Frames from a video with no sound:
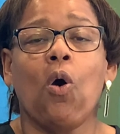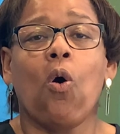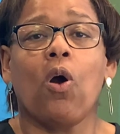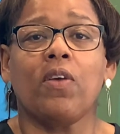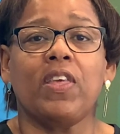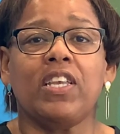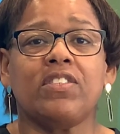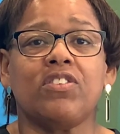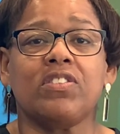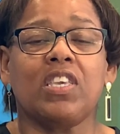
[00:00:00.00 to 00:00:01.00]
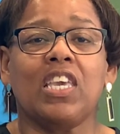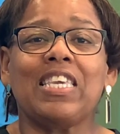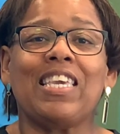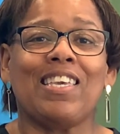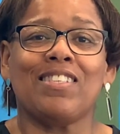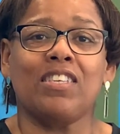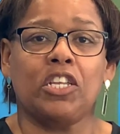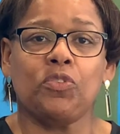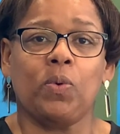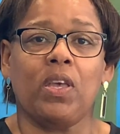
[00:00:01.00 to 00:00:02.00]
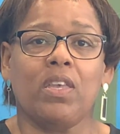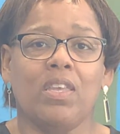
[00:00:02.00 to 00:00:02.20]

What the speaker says: or they just can't get in touch with.